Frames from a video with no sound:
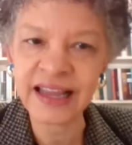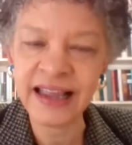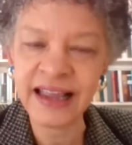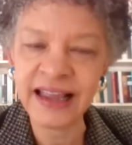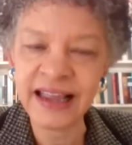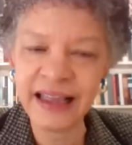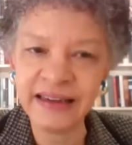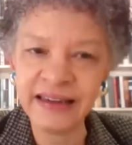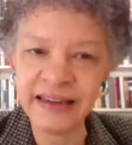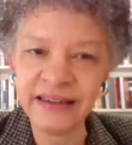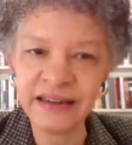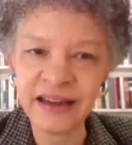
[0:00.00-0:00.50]

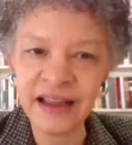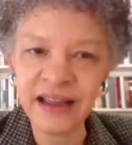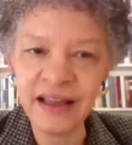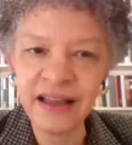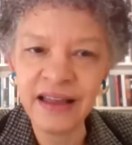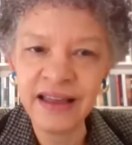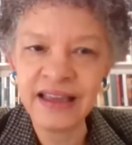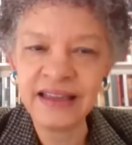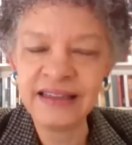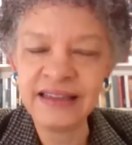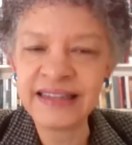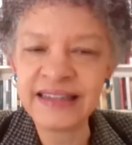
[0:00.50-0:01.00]
And
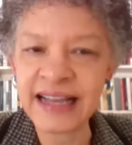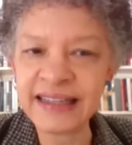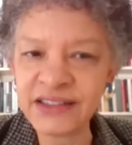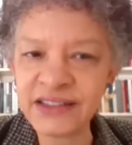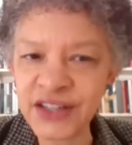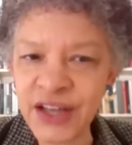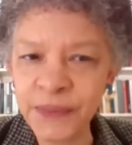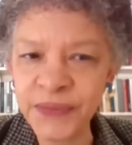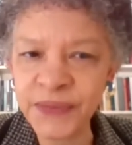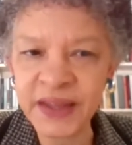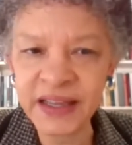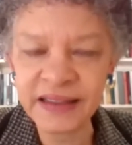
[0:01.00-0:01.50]
is that
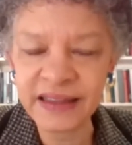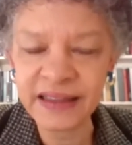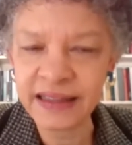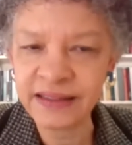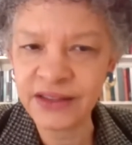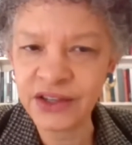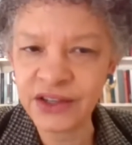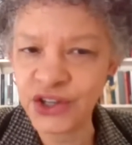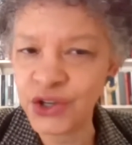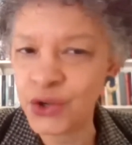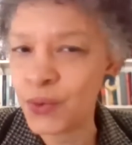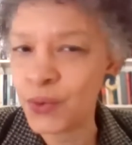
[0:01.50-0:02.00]
something that
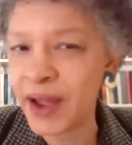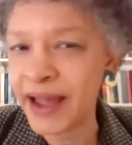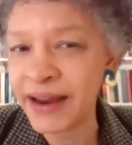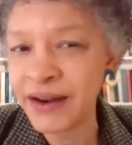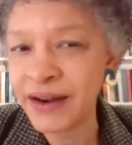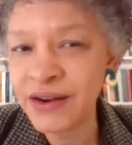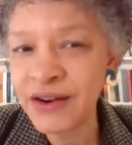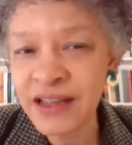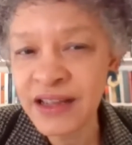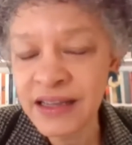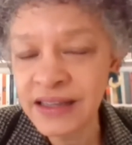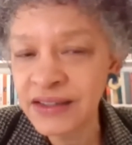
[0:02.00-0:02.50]
the
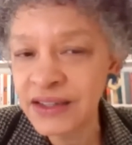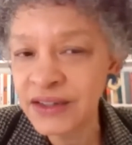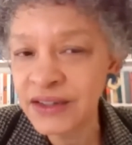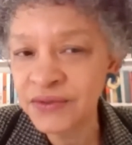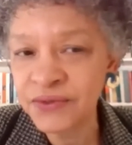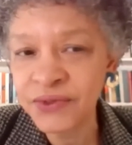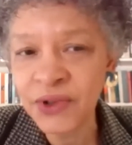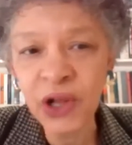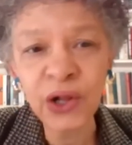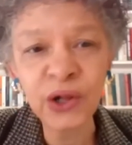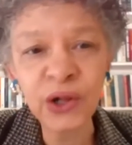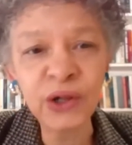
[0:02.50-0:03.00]
UN is
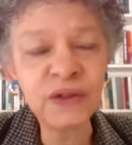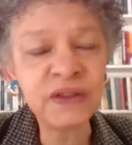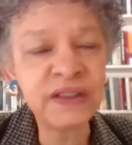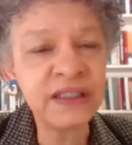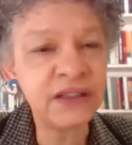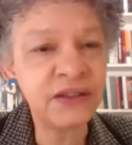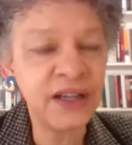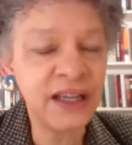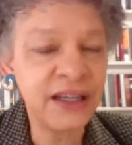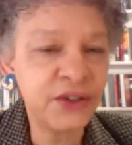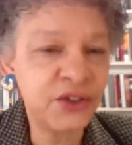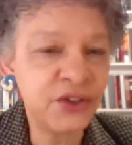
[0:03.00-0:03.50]
involved
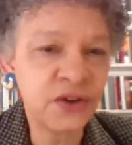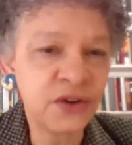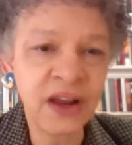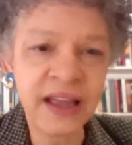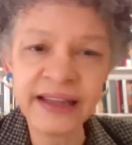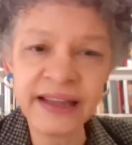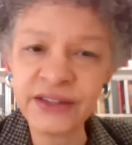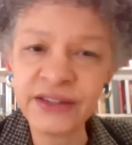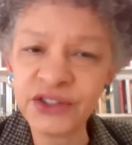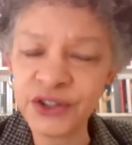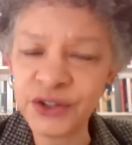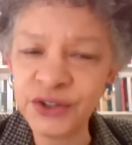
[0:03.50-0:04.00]
in trying